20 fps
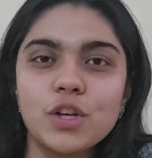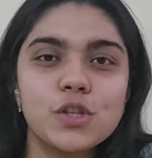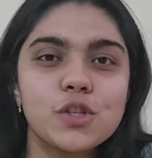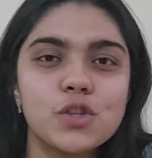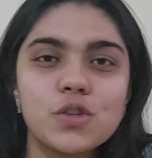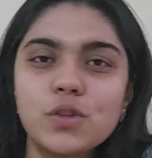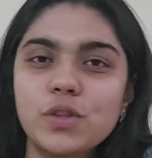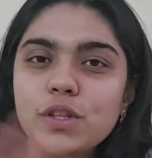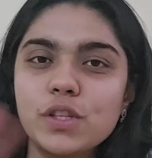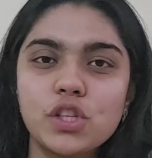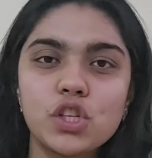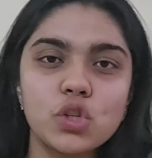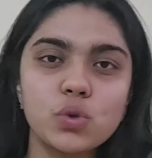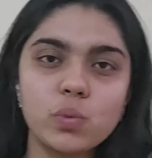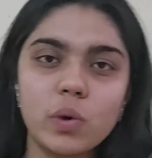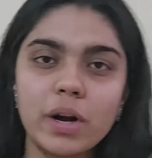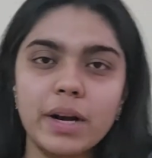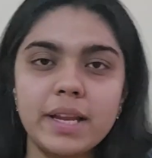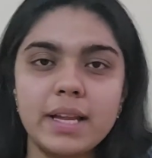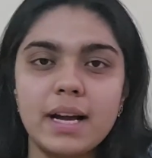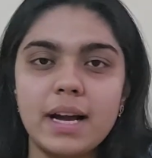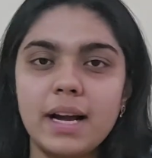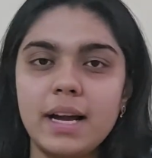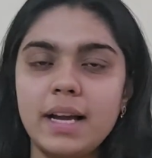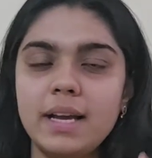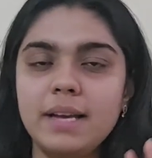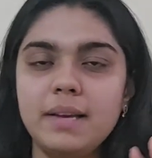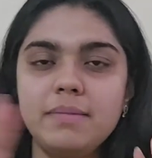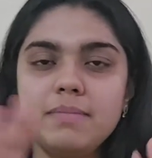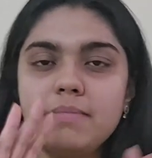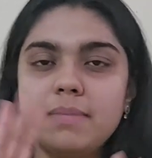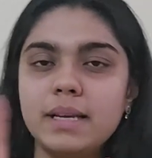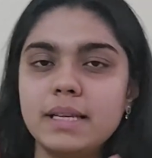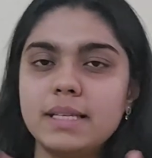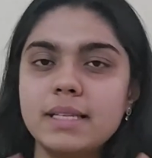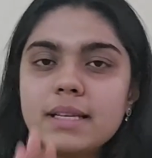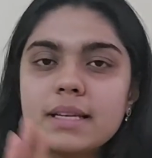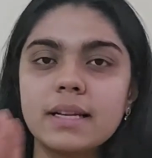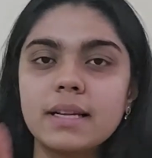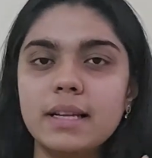So this is what I
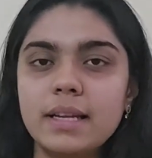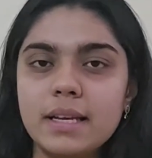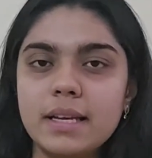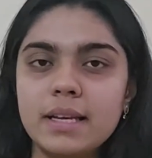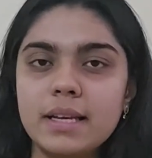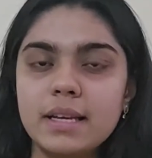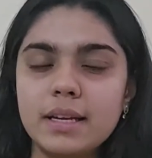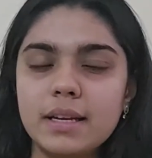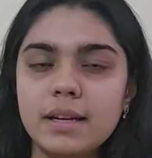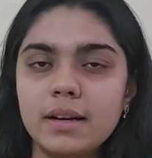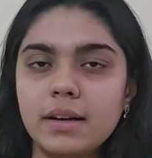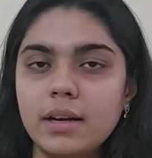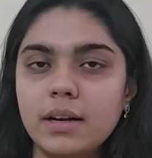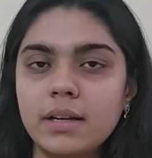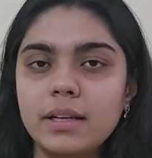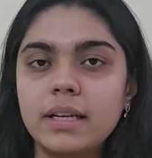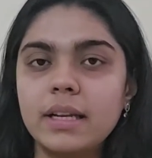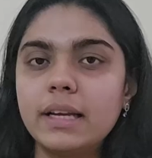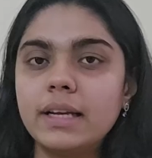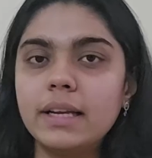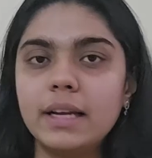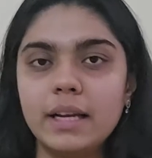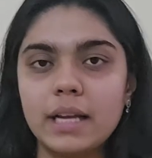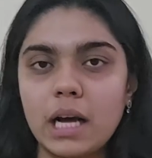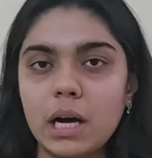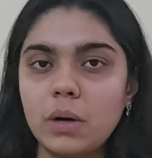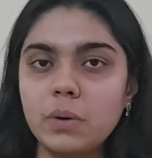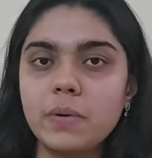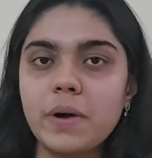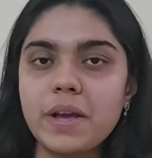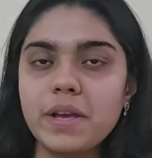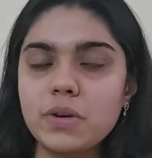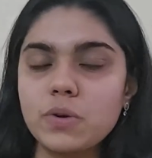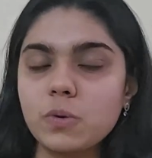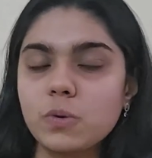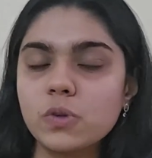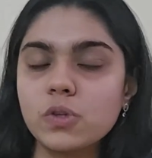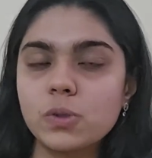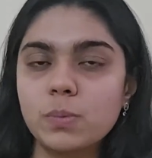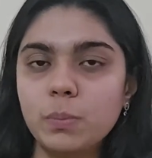basically did and how I
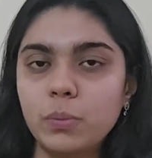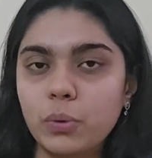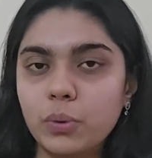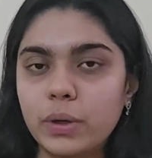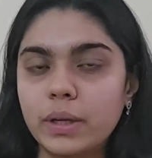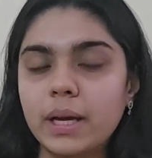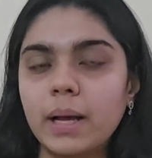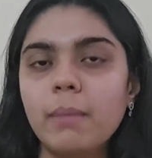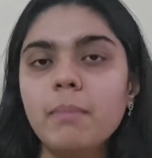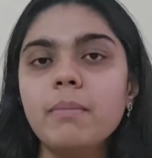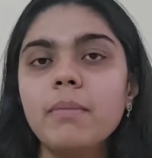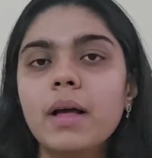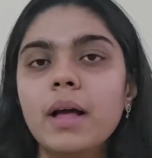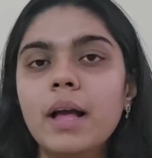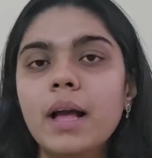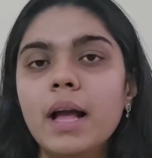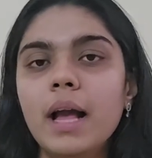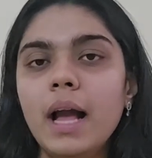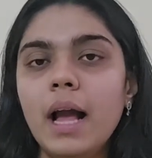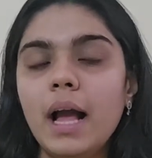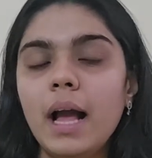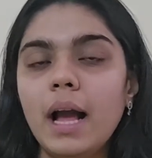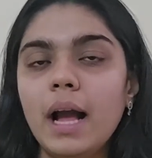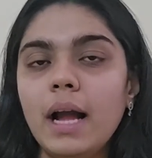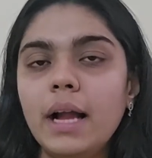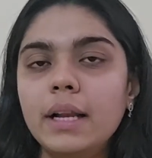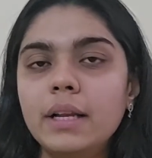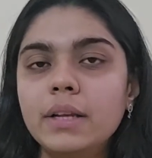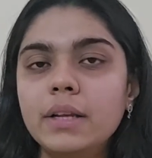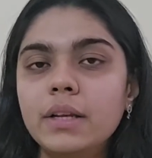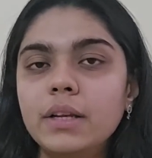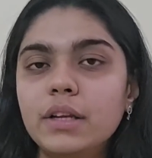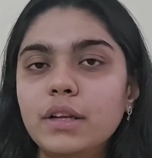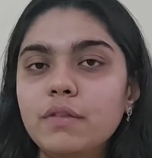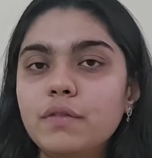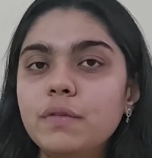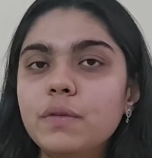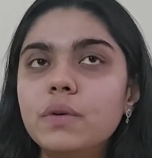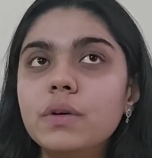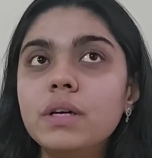used Bootcamp. And
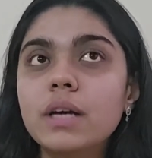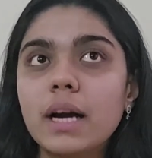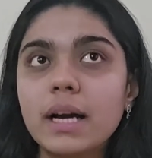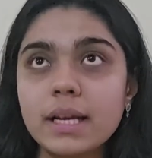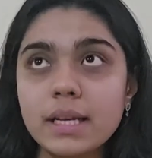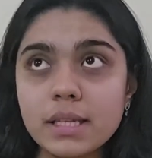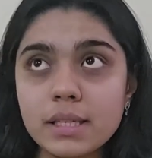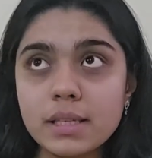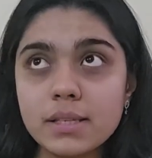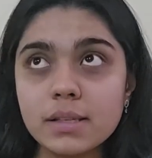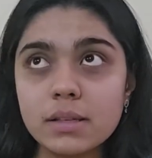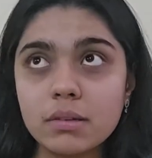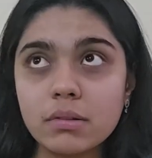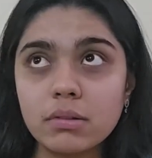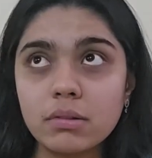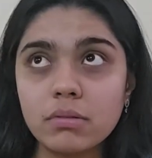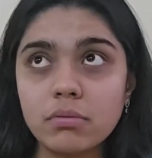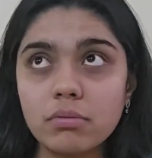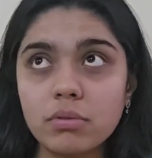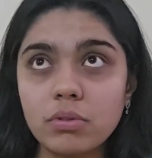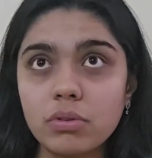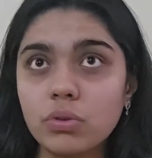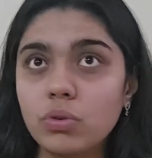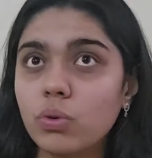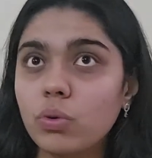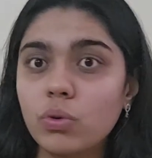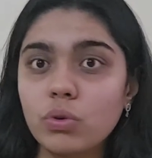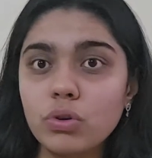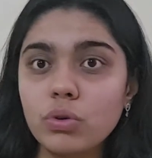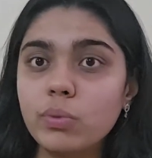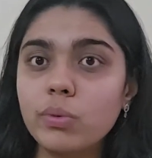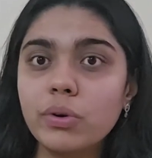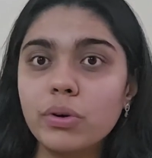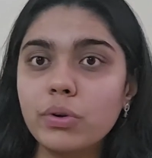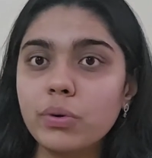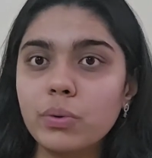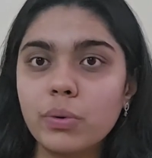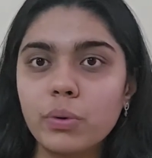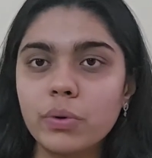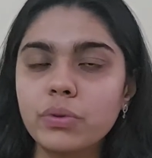if you guys don't want
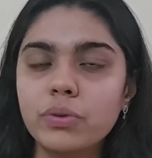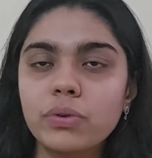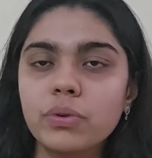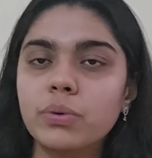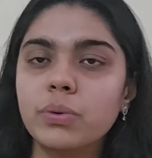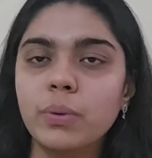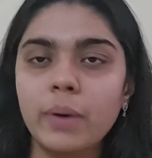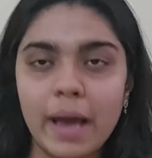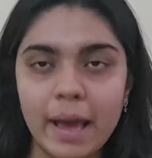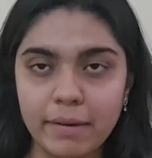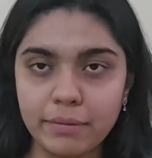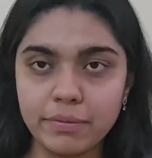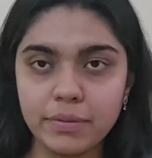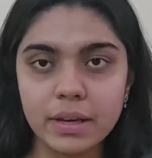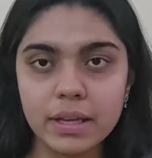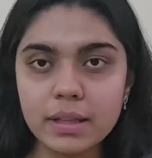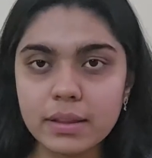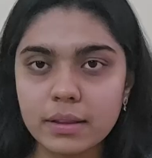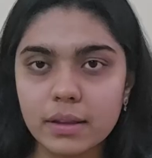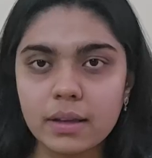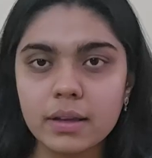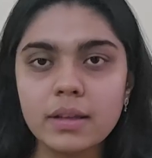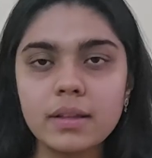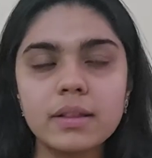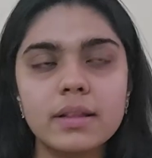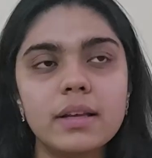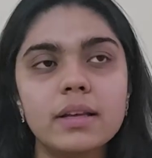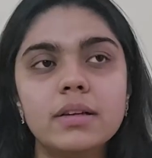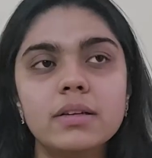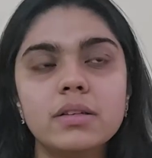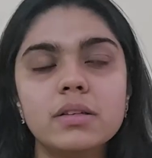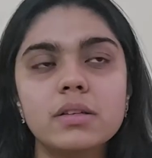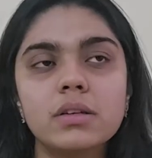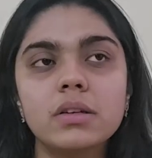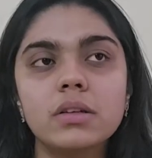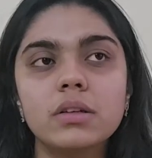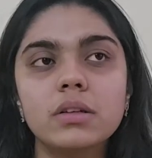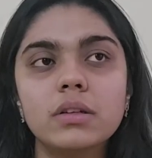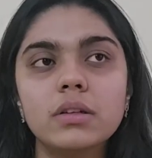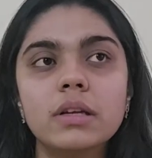to go through everything, there are
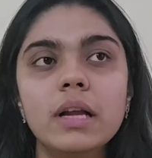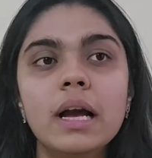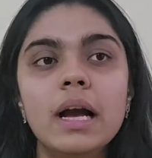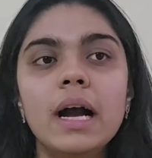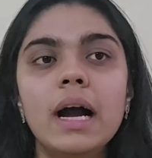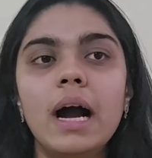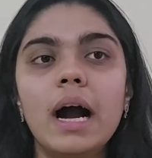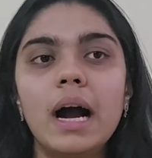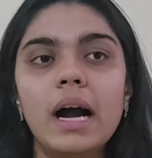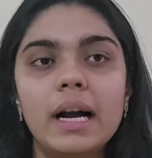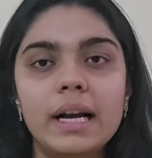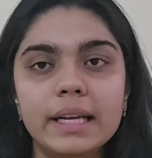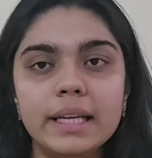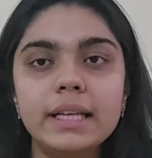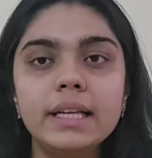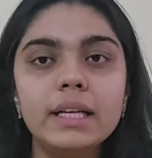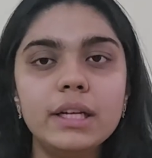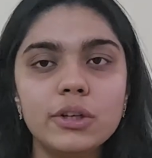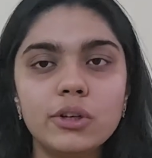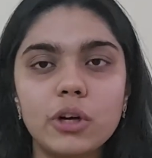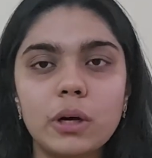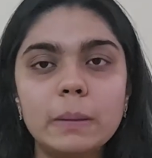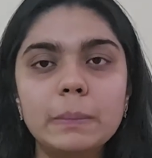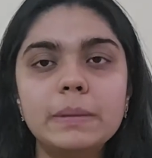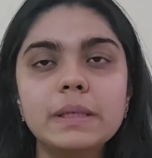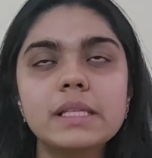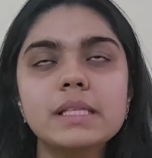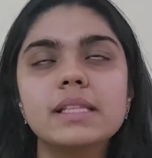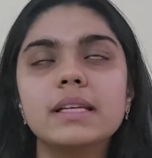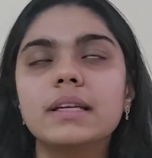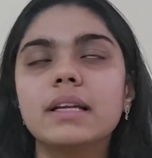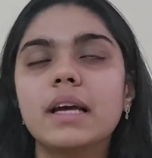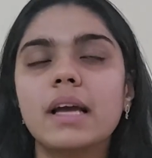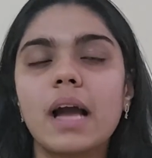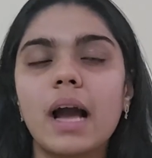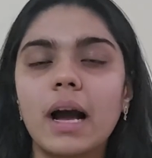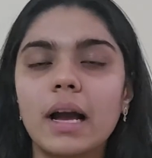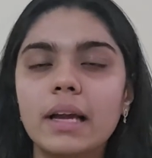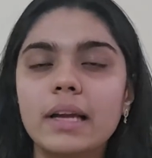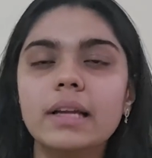certain high yield topics that I
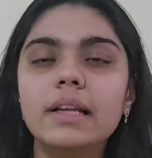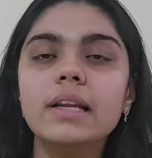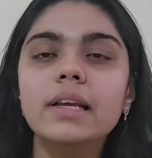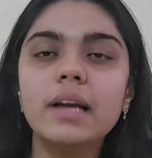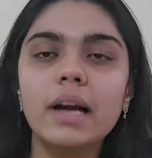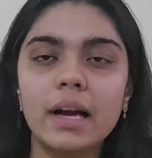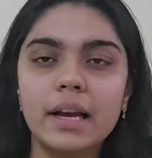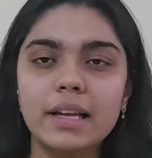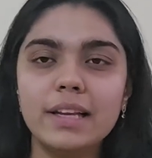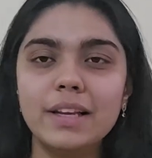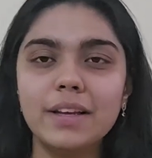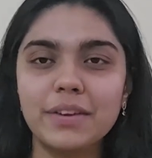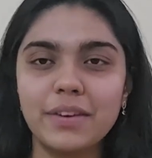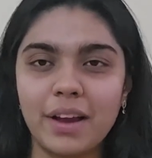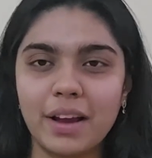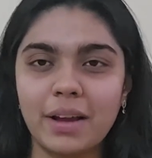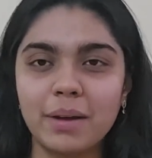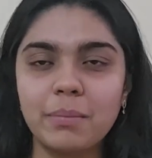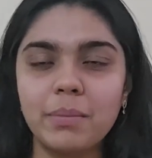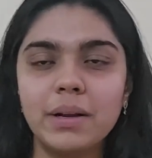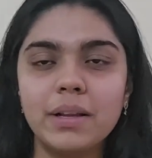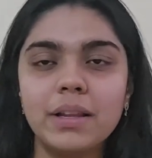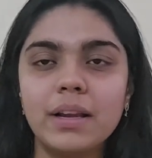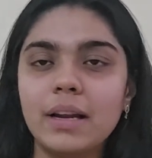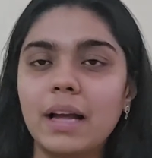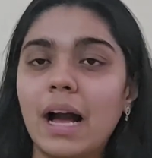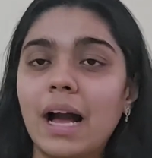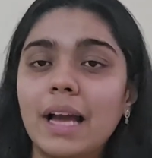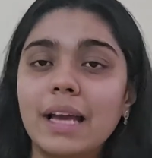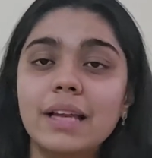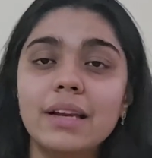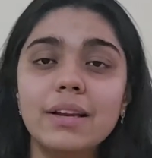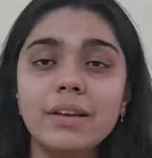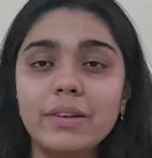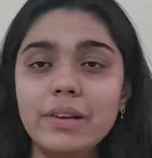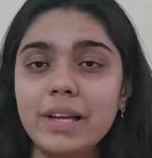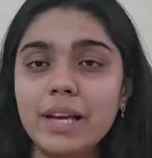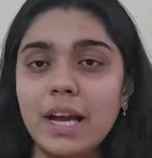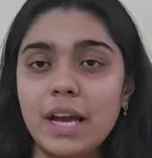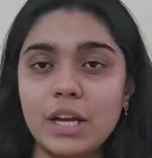highly recommend, that I
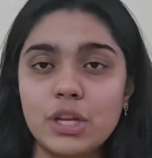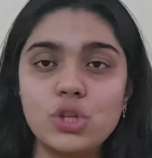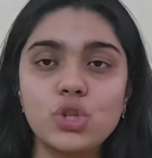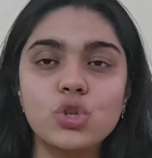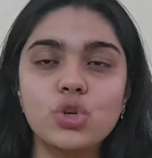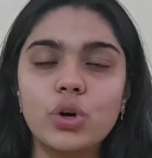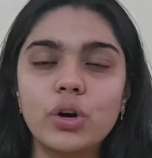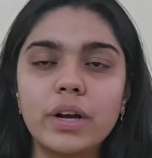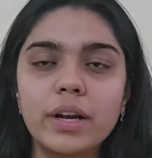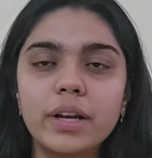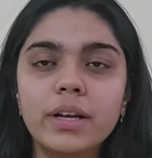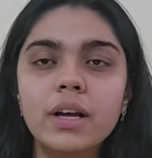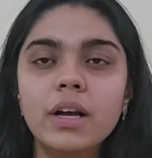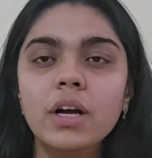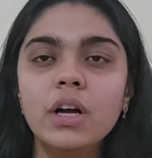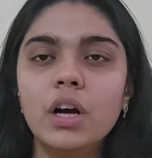really enjoyed